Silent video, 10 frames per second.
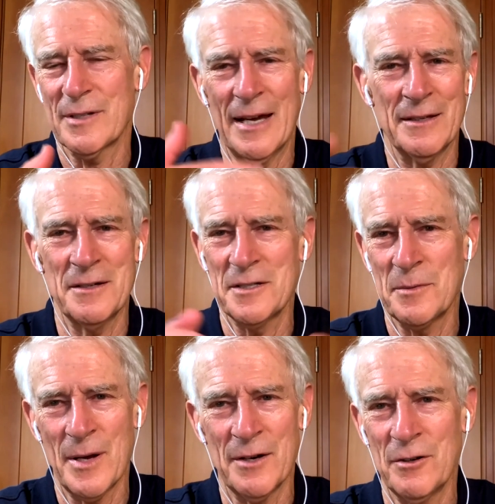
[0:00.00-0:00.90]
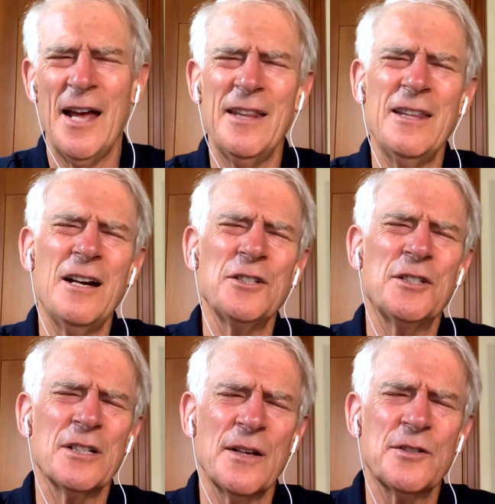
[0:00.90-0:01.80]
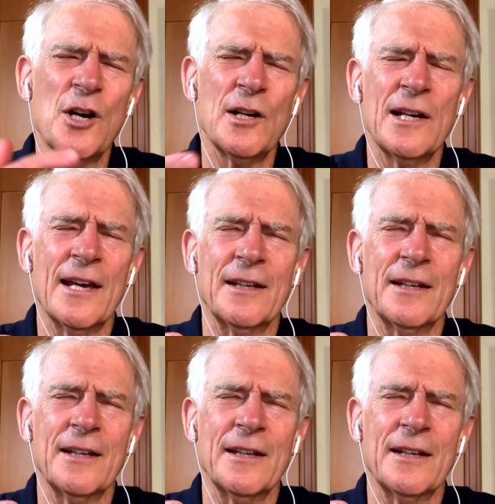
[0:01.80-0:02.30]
Cantonese and Mandarin. There's certainly